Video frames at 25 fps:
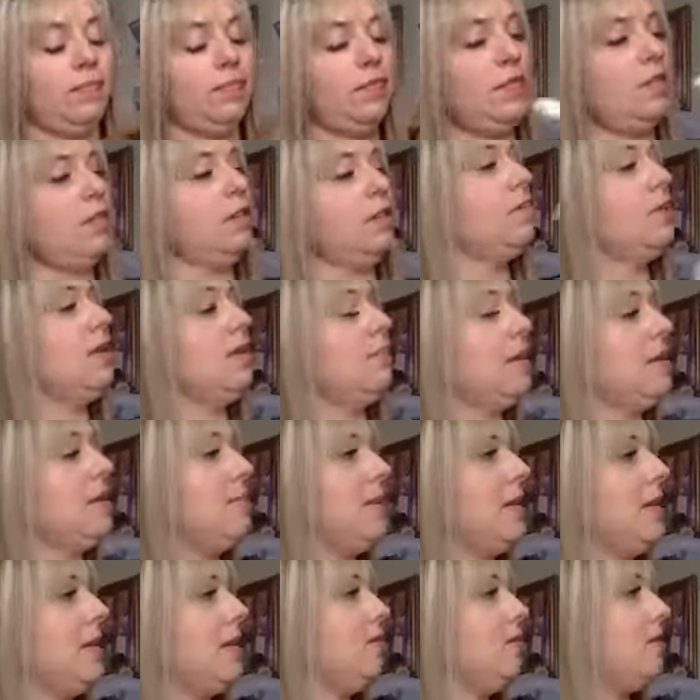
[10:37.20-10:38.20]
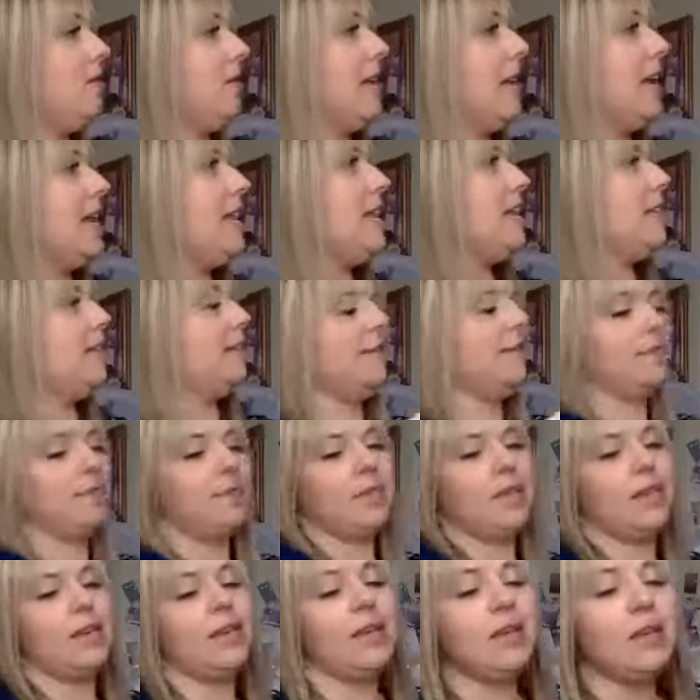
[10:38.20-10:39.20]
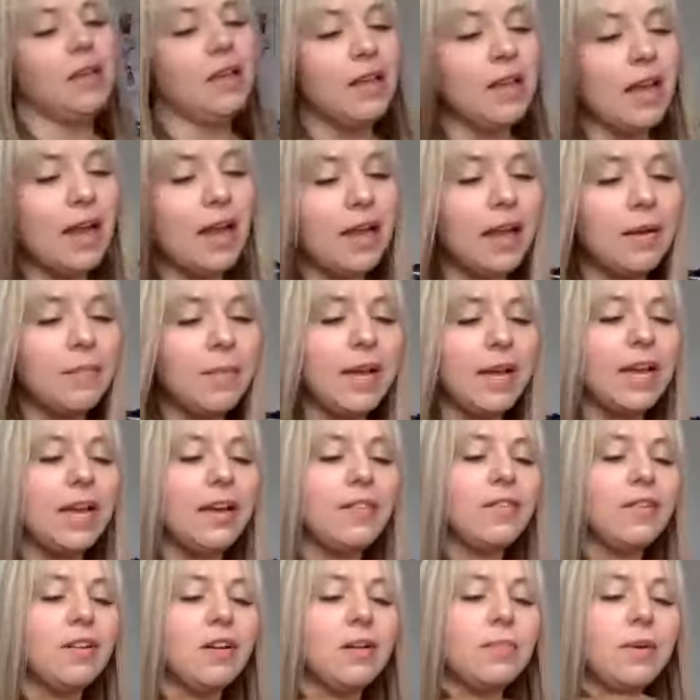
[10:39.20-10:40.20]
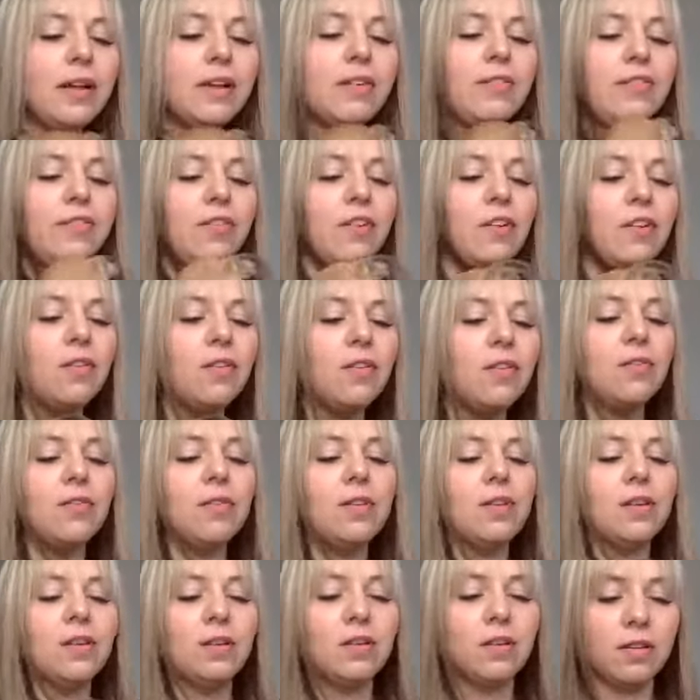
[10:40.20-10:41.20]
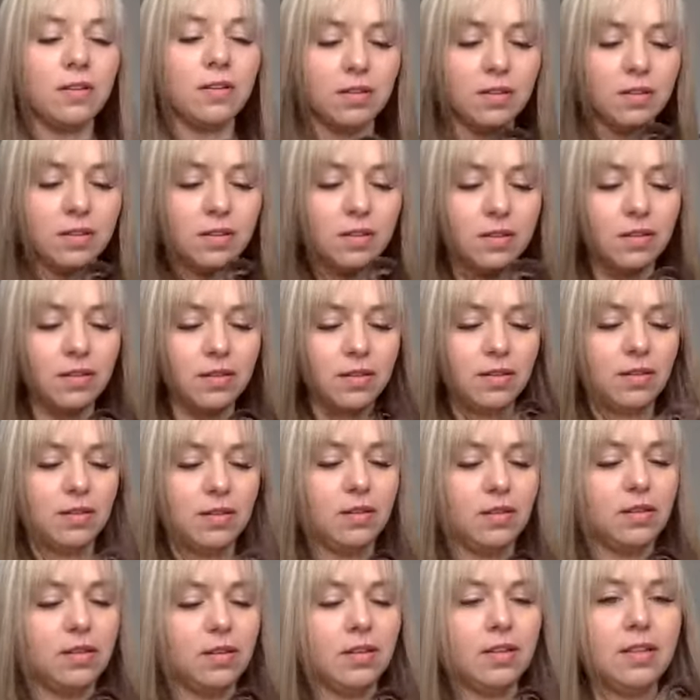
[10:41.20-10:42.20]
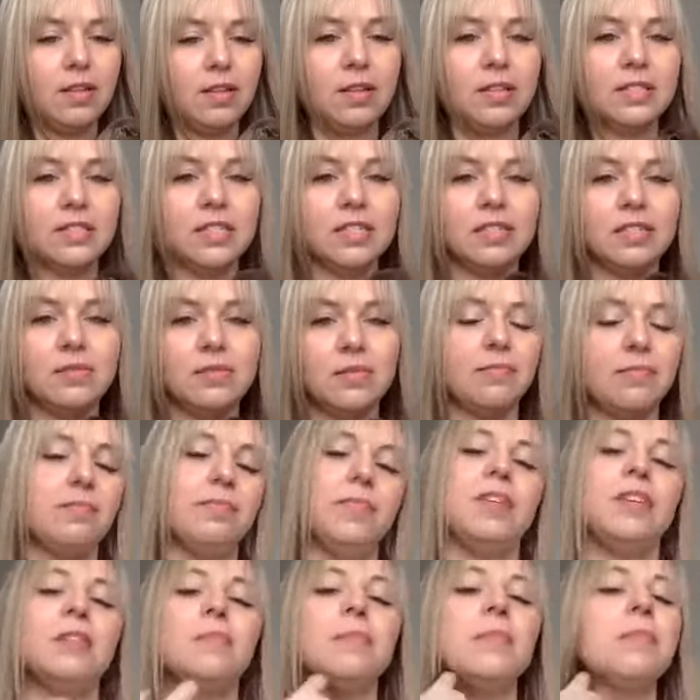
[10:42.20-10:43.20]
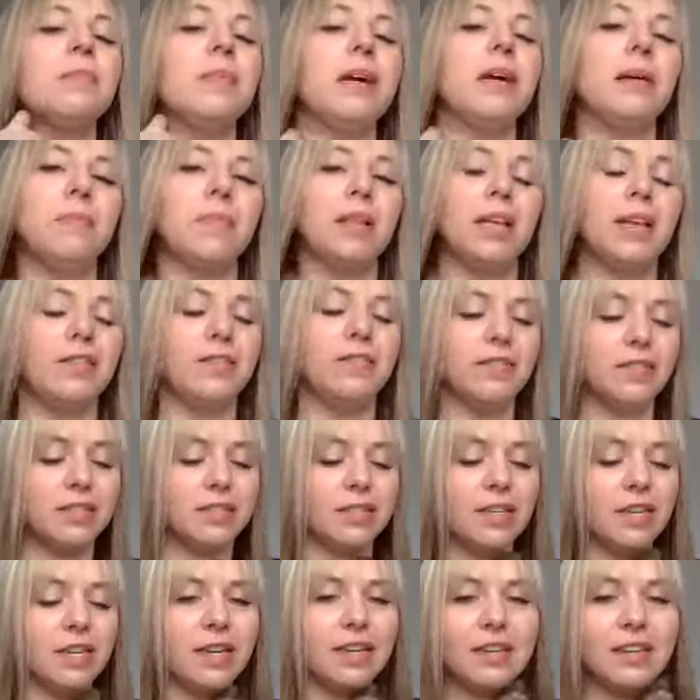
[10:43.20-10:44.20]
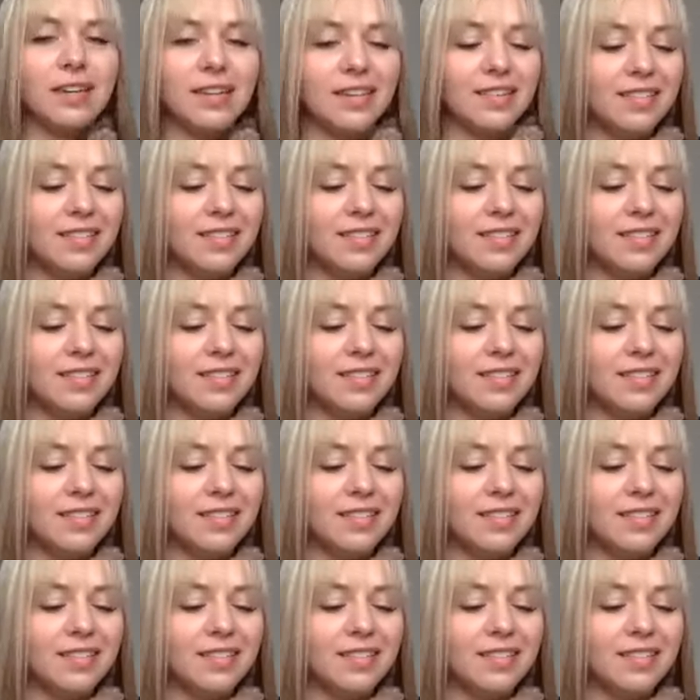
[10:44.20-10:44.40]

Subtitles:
Do you want to be a potential stylist? I have it on my phone. Is this what human mom life is like?